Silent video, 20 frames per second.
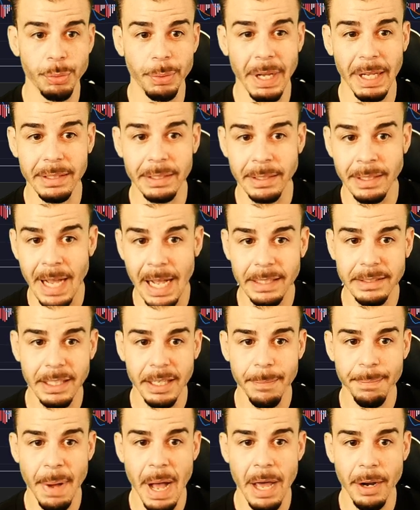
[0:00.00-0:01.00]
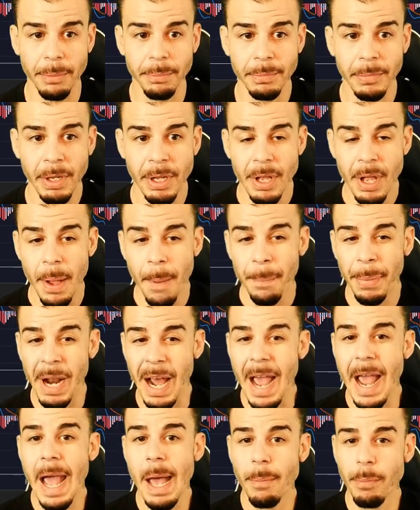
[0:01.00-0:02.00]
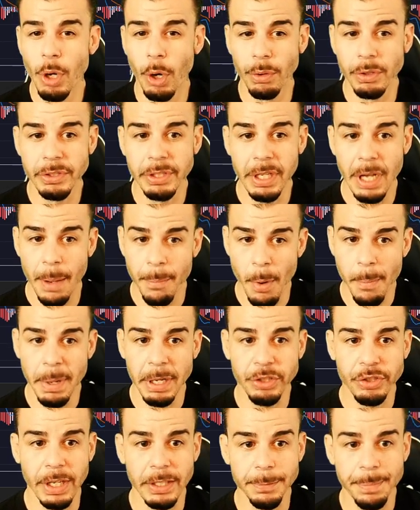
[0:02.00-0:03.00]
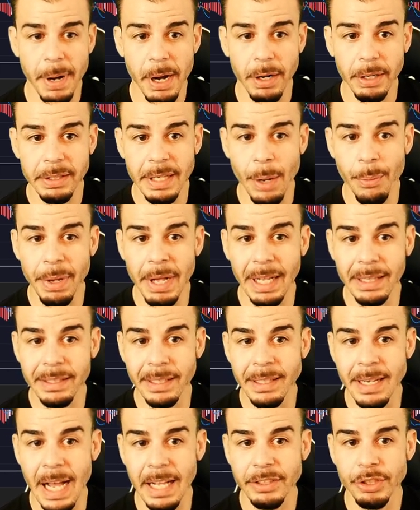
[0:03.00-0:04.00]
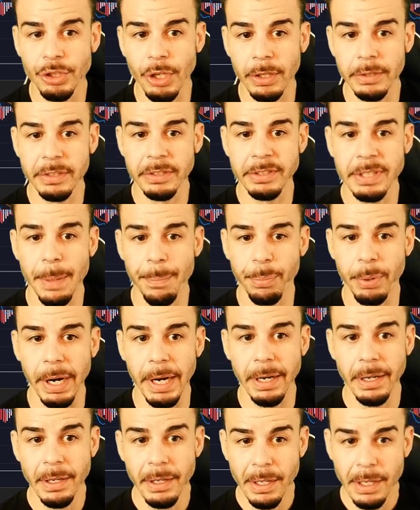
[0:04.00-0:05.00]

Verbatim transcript: We got the dots on the bottom, but I am noticing, I'm going to be transparent, that we got the dots starting to separate.